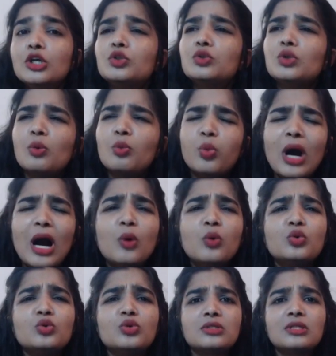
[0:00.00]
So
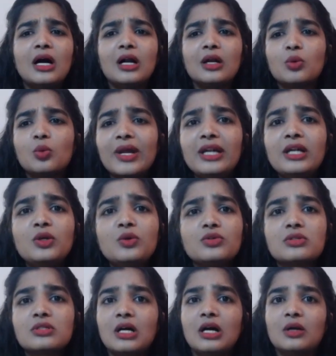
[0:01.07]
how to start, when to
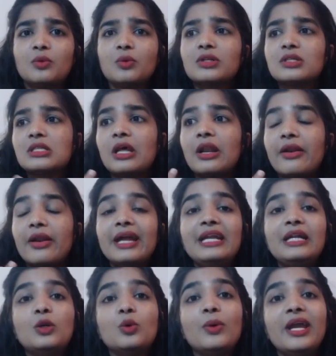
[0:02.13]
start, what is the
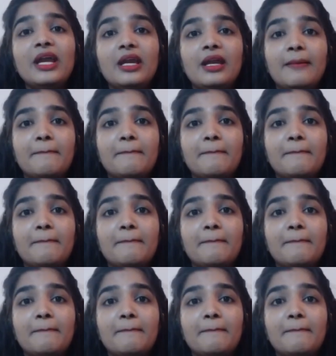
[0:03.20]
right way?